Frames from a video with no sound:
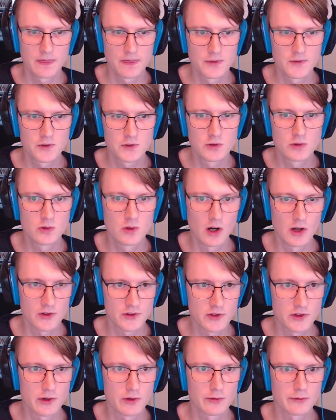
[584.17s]
to
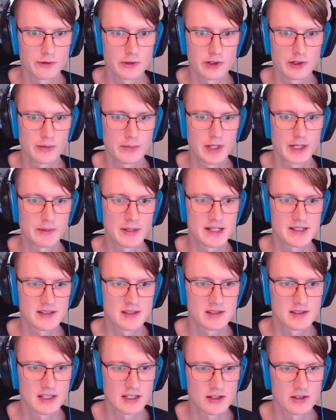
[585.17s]
also further minimize the
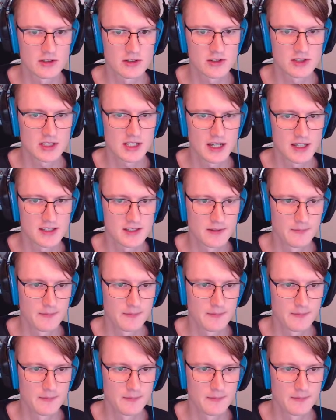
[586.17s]
signature size.